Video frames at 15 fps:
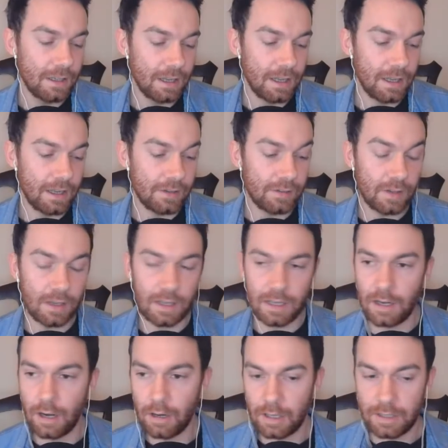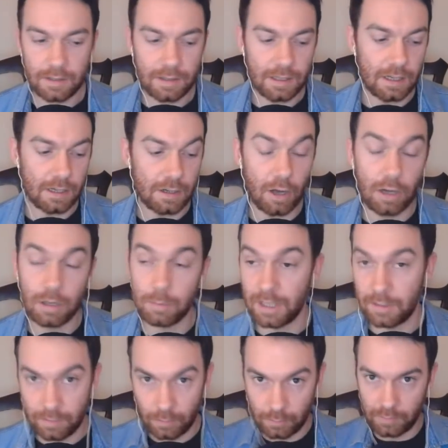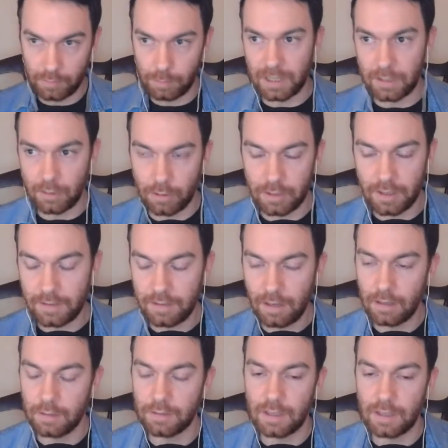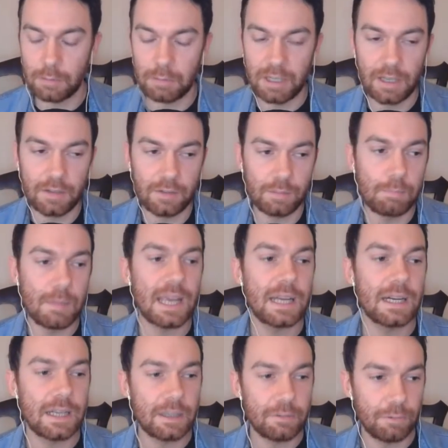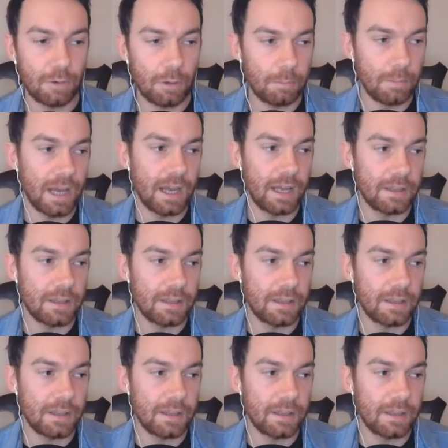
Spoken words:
Is in Ireland the economy, so to speak, or they tell us anyway, is mainly from